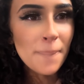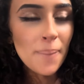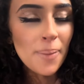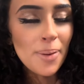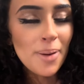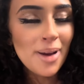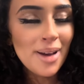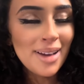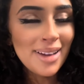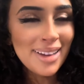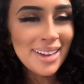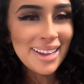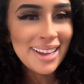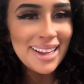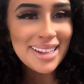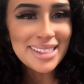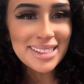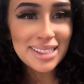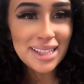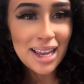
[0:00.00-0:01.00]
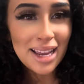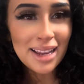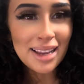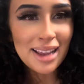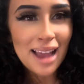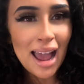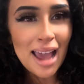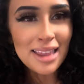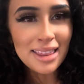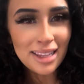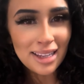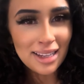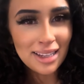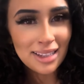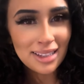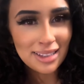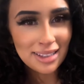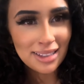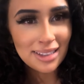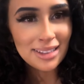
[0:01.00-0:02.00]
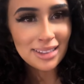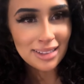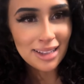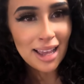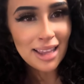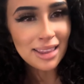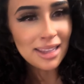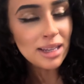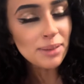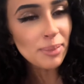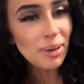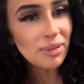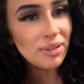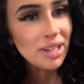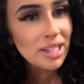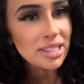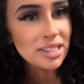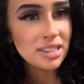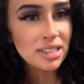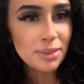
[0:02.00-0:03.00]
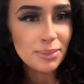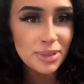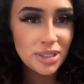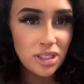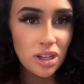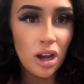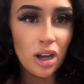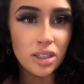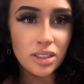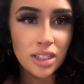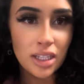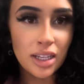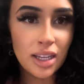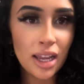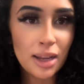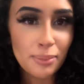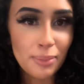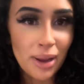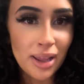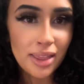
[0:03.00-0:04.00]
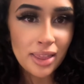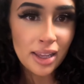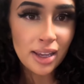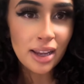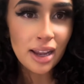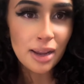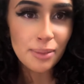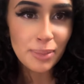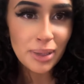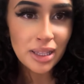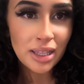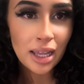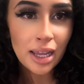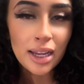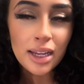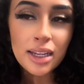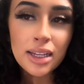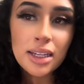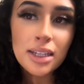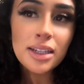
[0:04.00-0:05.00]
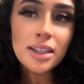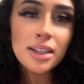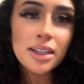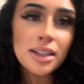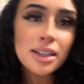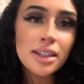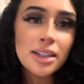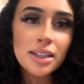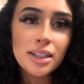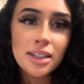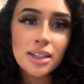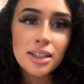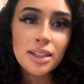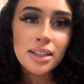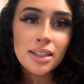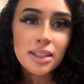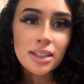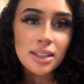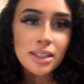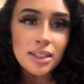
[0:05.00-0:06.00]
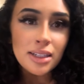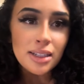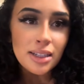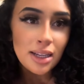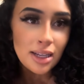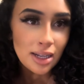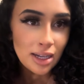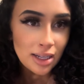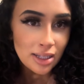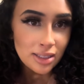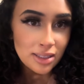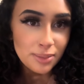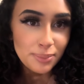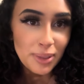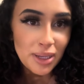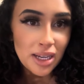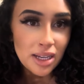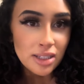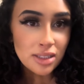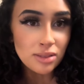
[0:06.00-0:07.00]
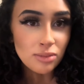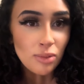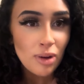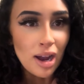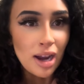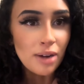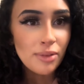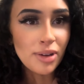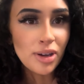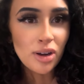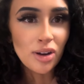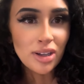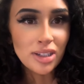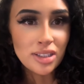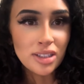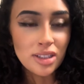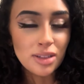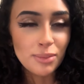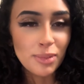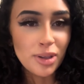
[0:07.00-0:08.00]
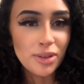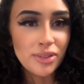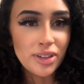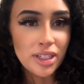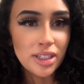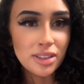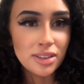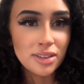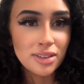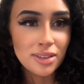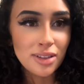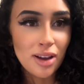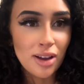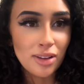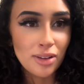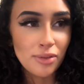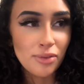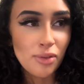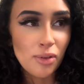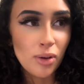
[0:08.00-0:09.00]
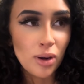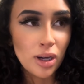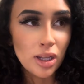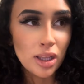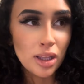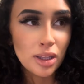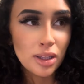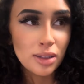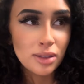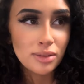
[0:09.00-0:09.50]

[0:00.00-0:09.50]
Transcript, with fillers: it's like I think I think my relationship is toxic, and by think I mean like it is because why are we going to the movies on the fourth?